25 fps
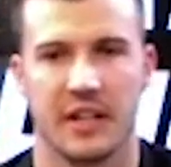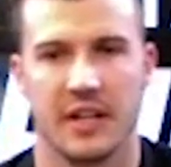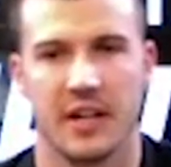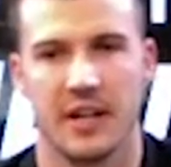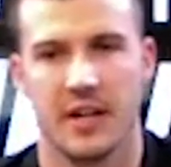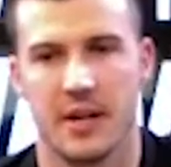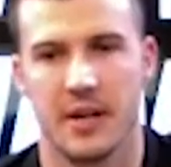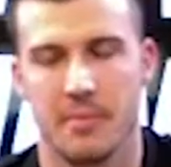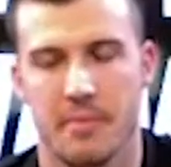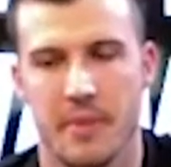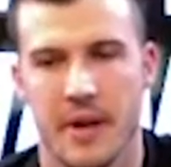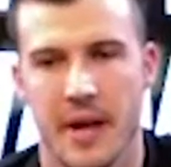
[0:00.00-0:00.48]

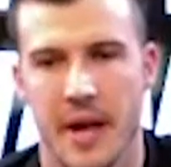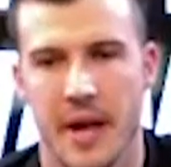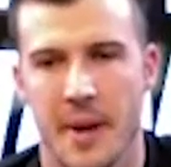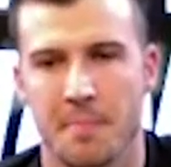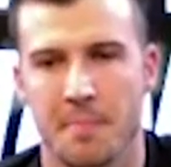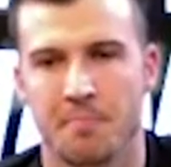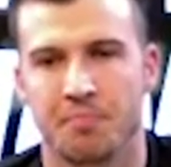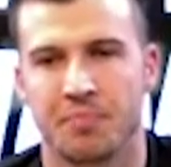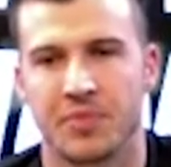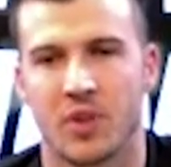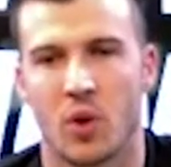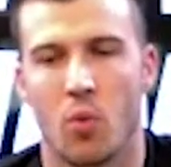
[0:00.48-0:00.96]
Um,
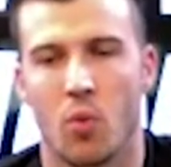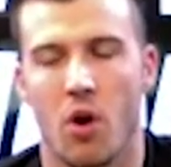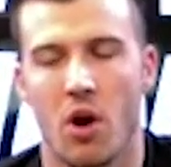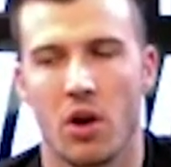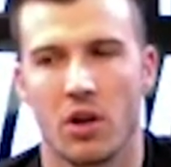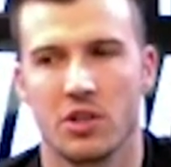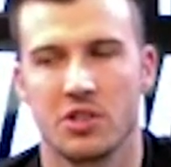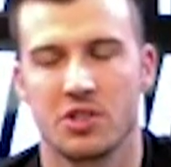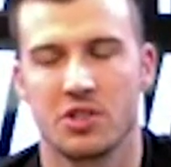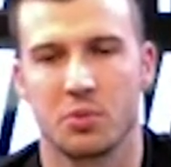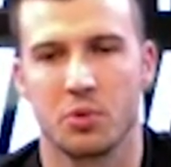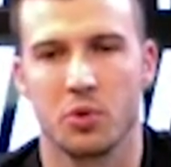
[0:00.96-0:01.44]

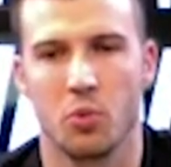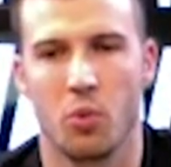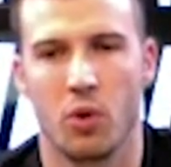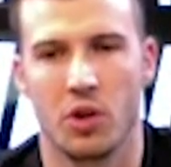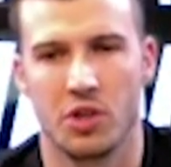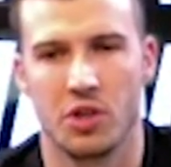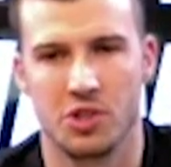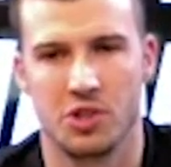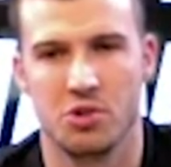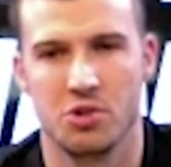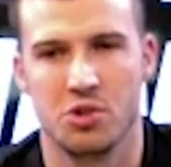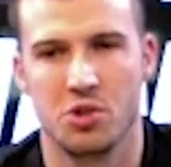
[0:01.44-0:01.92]
walk us through
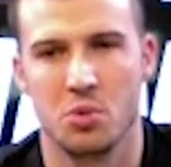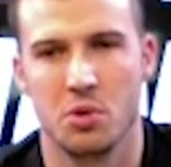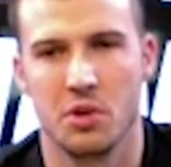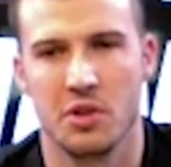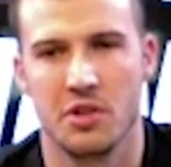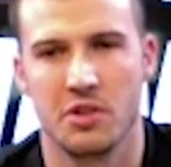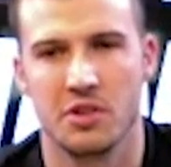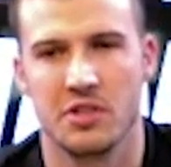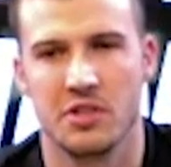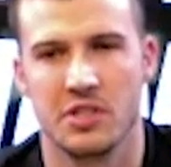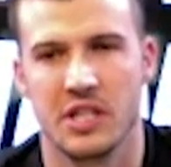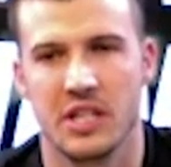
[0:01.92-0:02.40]
what you do with
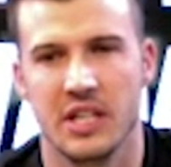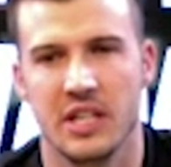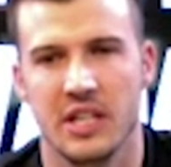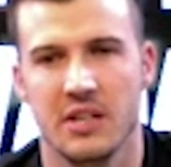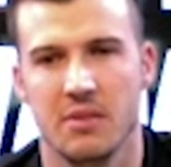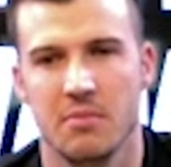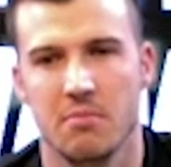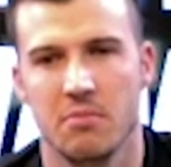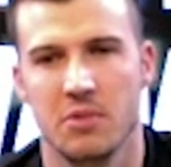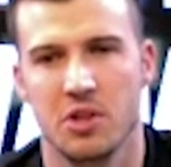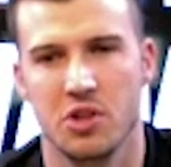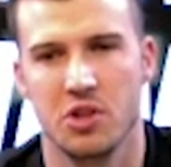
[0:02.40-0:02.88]
your
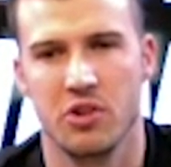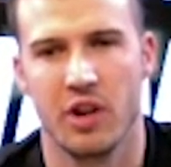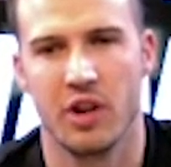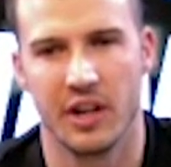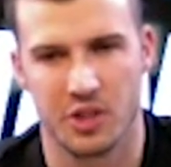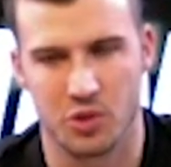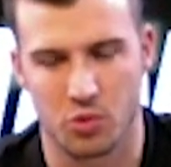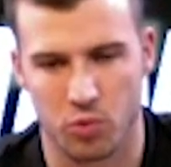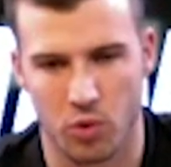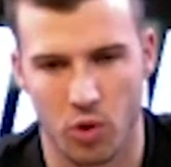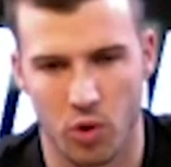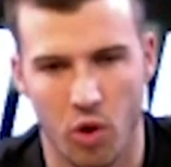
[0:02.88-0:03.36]
team. Do you
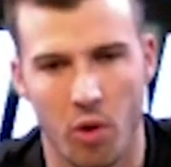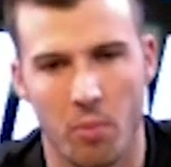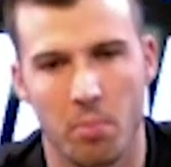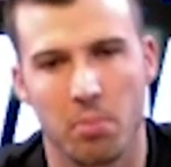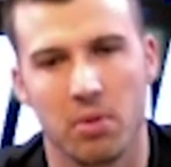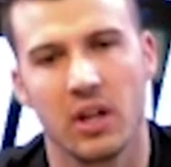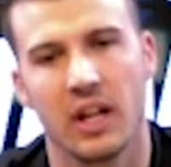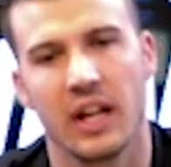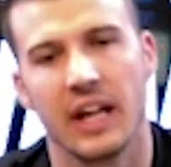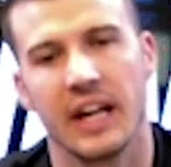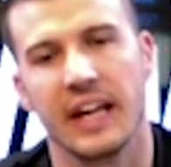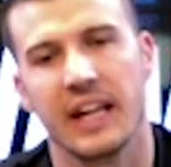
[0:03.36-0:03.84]
guys role
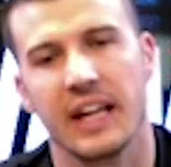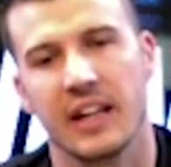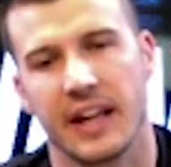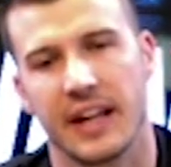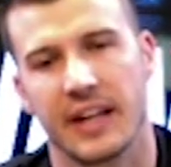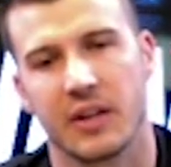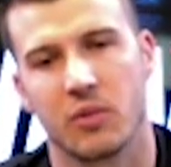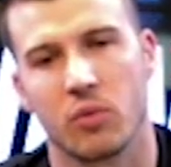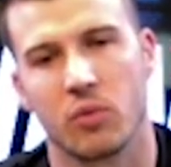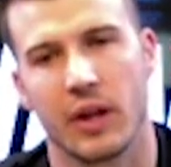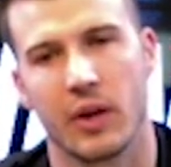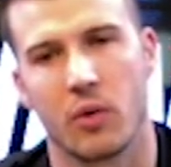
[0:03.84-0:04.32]
play?
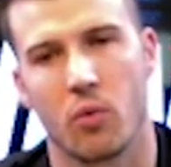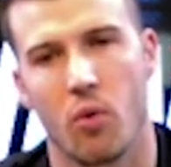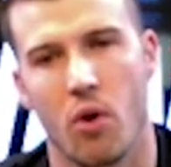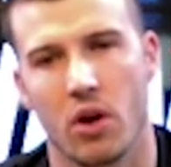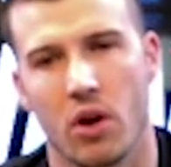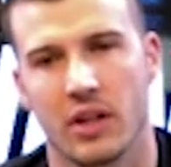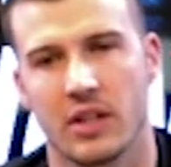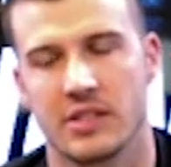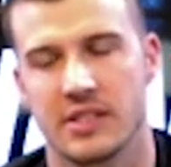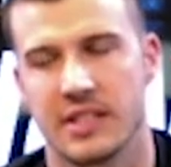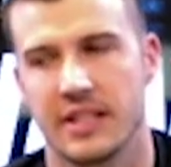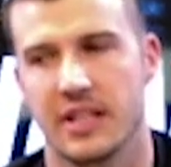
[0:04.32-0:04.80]
Like, like
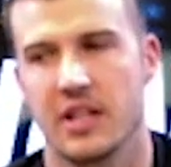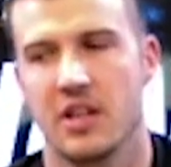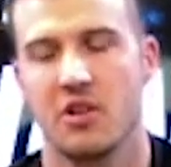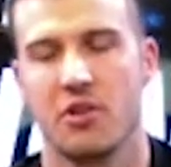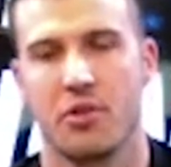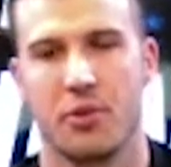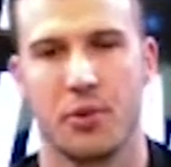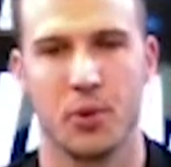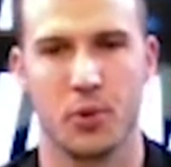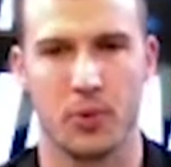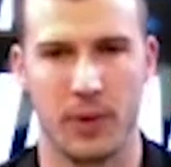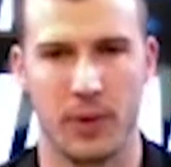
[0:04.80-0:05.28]
walk us
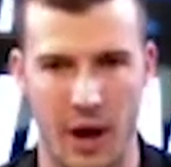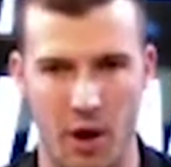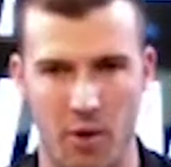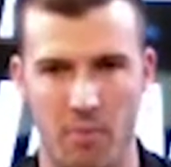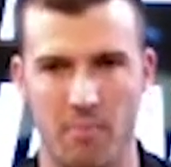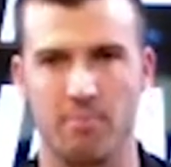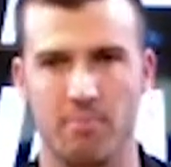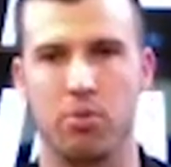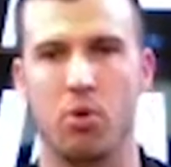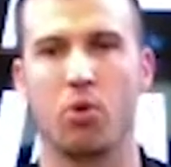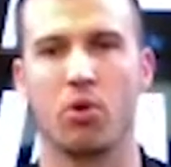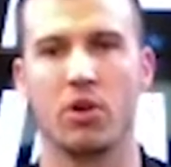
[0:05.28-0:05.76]
through how
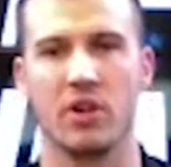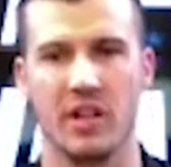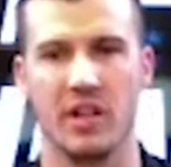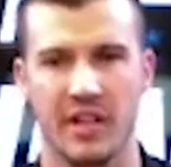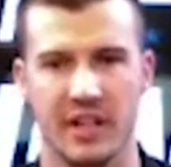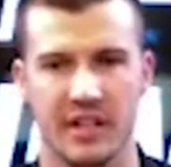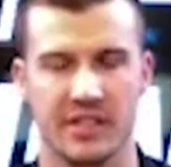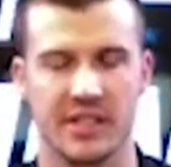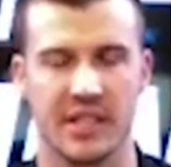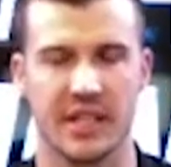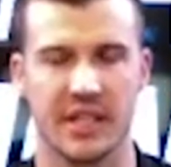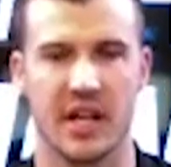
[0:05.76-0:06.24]
important
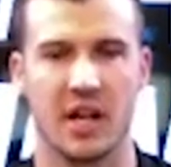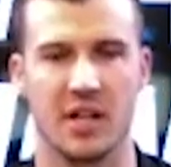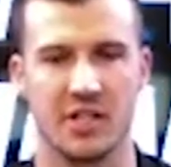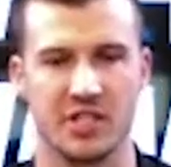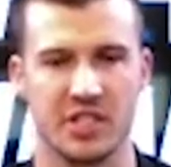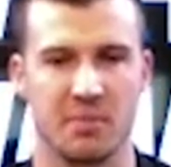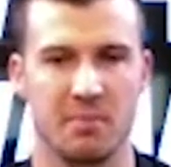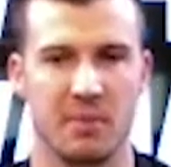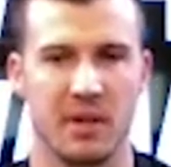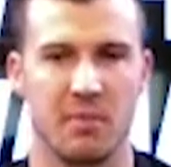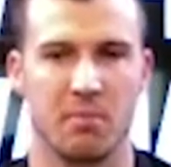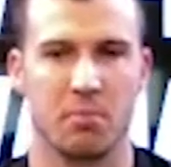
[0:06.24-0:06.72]
it is to
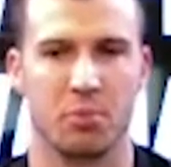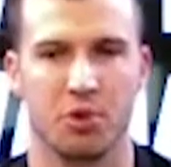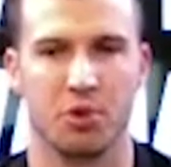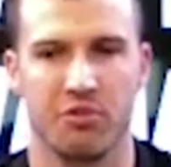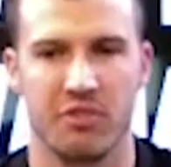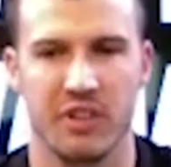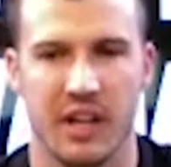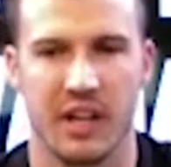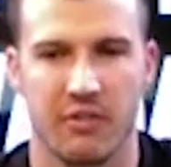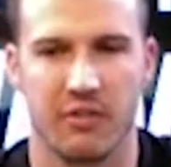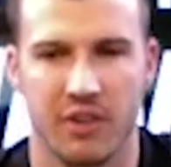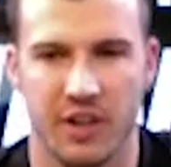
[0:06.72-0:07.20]
constantly be
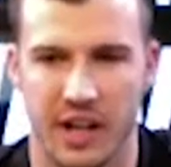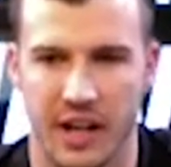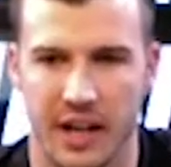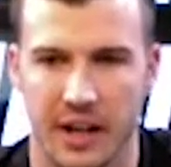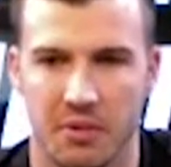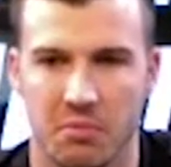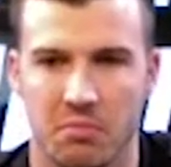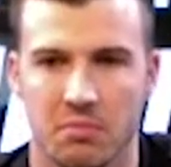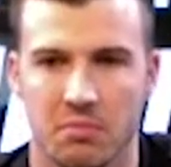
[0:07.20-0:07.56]
improving every day.